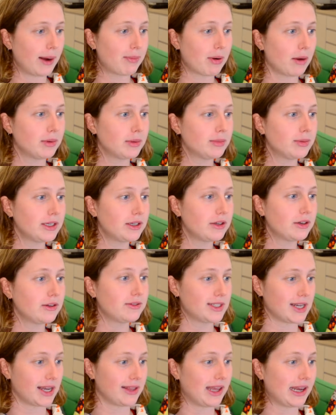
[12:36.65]
probably could
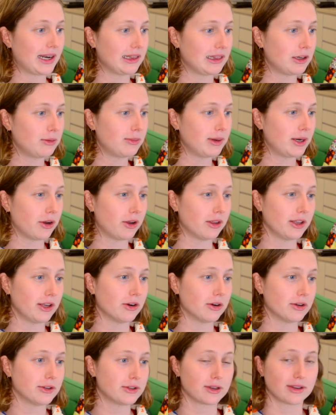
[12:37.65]
have done that a little bit earlier on,